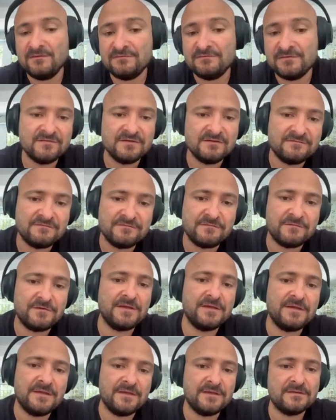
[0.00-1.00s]
Feel
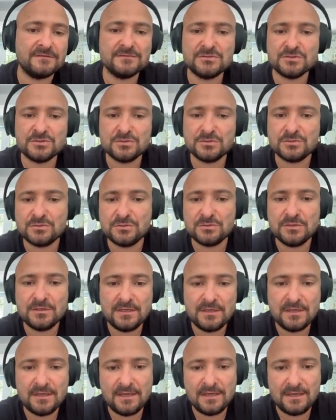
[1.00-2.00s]
free here to
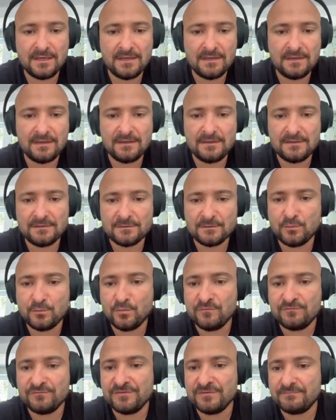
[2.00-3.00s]

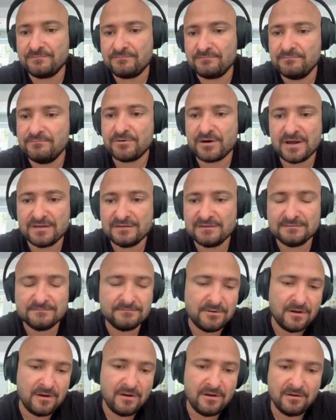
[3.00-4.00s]
remove the
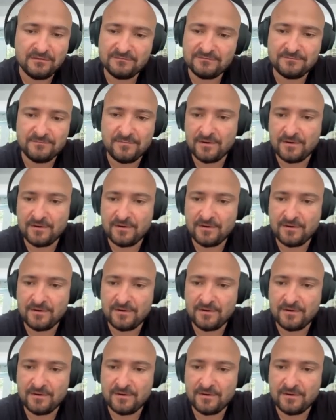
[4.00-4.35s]
branding part